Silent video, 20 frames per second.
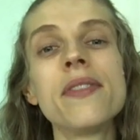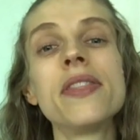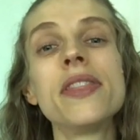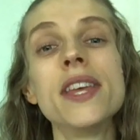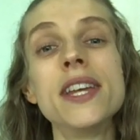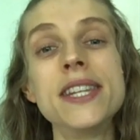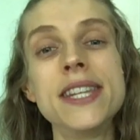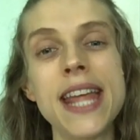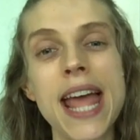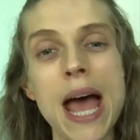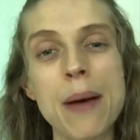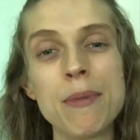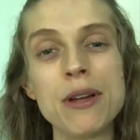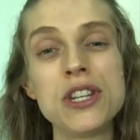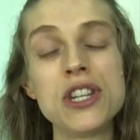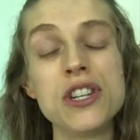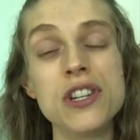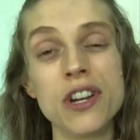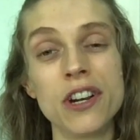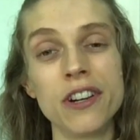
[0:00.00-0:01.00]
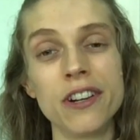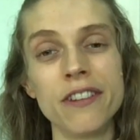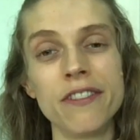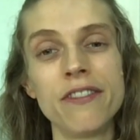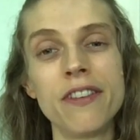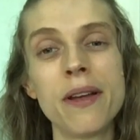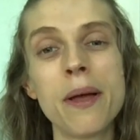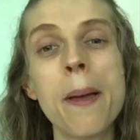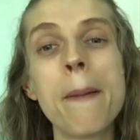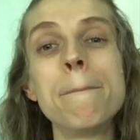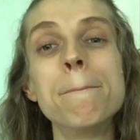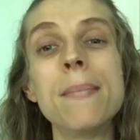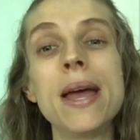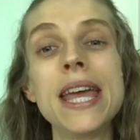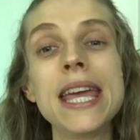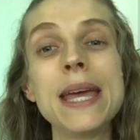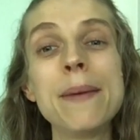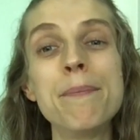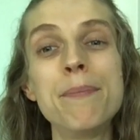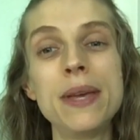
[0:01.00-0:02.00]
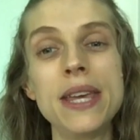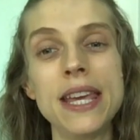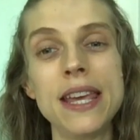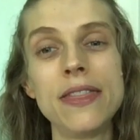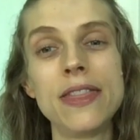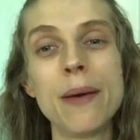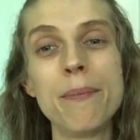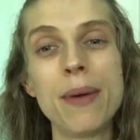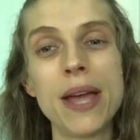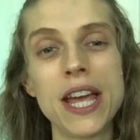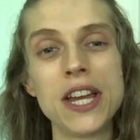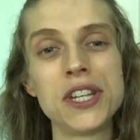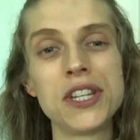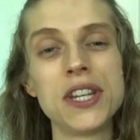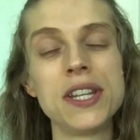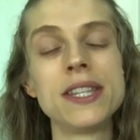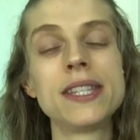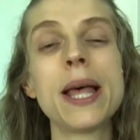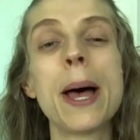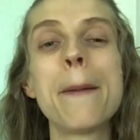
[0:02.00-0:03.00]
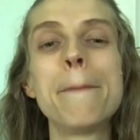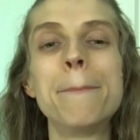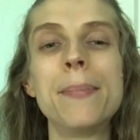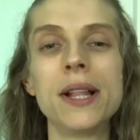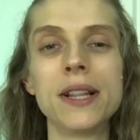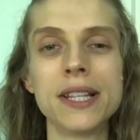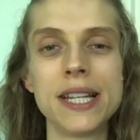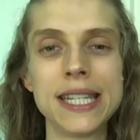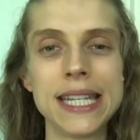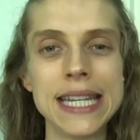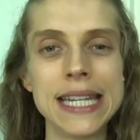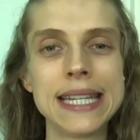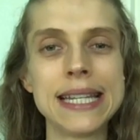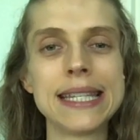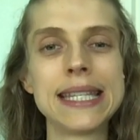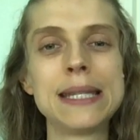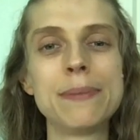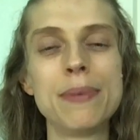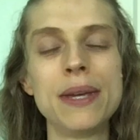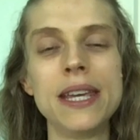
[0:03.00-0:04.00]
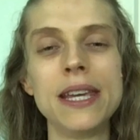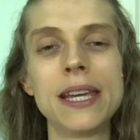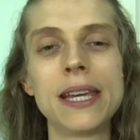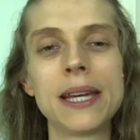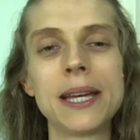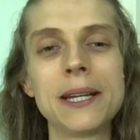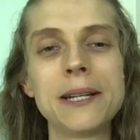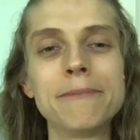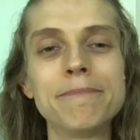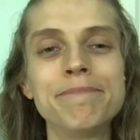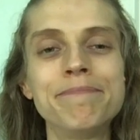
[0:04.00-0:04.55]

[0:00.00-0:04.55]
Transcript: The damaged nerve may impede the patient's ability to speak.